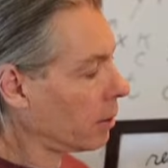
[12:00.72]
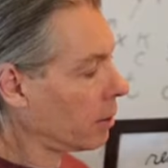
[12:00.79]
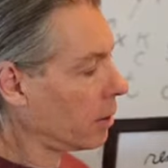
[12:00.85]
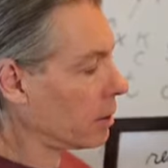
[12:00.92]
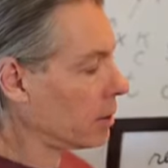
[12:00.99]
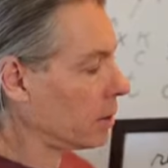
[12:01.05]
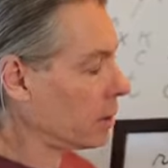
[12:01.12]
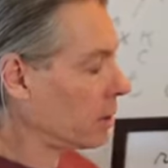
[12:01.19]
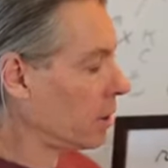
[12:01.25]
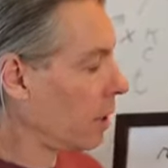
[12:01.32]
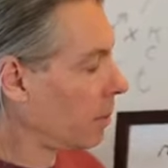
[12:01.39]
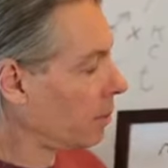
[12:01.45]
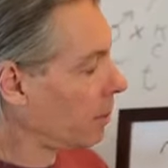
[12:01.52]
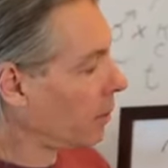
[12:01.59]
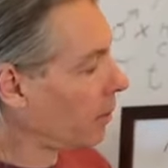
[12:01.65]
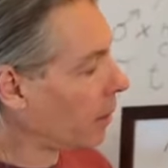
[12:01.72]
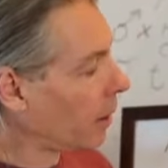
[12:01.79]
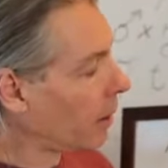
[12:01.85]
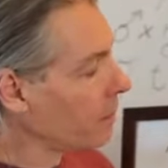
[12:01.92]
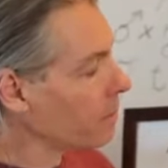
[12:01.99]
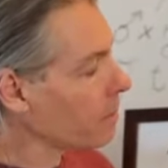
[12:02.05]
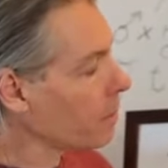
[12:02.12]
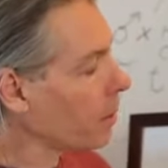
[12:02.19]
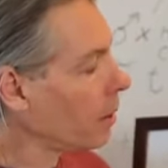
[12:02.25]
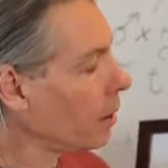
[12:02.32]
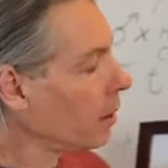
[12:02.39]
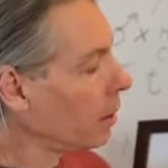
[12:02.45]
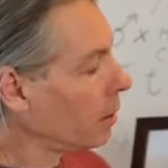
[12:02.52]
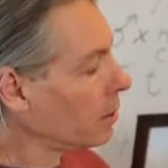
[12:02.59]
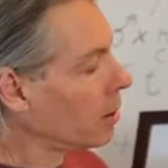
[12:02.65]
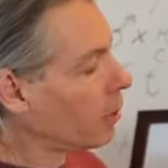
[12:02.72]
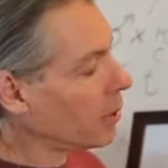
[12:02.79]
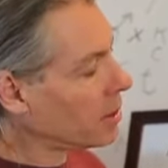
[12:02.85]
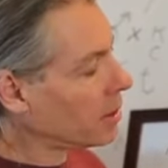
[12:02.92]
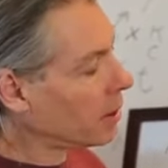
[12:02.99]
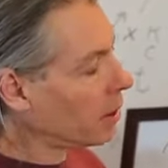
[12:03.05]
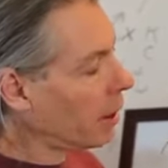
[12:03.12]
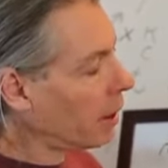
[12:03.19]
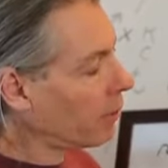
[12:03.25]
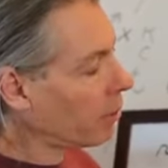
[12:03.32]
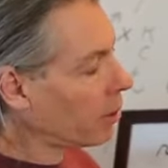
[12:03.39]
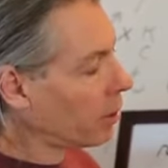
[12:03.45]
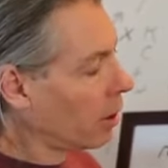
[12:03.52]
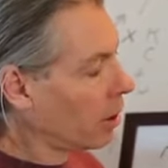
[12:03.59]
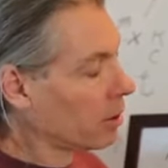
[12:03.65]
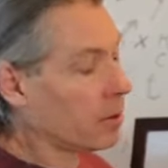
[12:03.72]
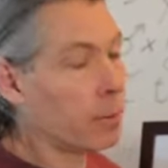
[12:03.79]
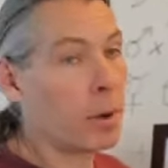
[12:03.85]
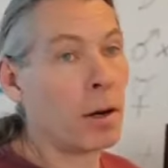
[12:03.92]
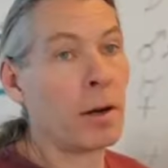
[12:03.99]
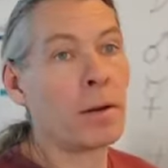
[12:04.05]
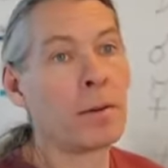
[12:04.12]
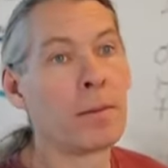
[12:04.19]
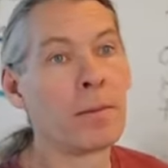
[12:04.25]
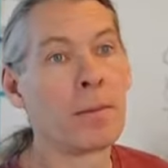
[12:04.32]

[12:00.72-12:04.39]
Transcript: crescent shape, okay? So we still have a crossbar.